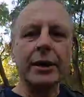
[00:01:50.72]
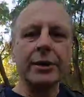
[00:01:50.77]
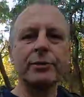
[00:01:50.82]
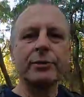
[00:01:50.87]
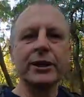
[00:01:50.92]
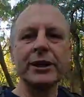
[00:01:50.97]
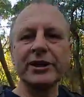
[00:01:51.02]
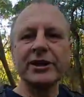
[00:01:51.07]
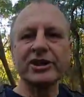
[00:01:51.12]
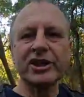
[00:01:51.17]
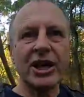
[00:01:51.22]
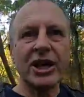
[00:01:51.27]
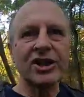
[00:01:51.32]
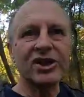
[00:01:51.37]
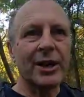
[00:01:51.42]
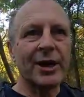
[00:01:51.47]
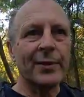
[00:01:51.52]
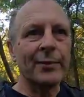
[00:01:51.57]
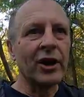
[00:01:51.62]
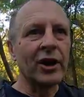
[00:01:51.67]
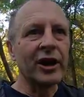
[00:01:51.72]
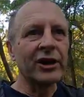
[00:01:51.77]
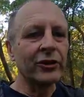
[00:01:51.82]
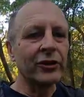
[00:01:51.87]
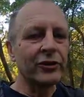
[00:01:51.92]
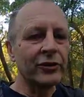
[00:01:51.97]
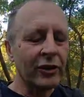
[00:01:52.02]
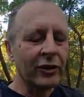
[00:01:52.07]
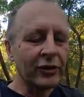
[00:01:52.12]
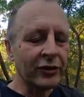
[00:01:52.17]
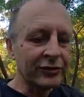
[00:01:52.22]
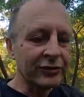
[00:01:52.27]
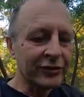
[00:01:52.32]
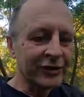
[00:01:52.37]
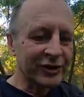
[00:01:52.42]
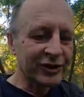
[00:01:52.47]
completely changed our mind on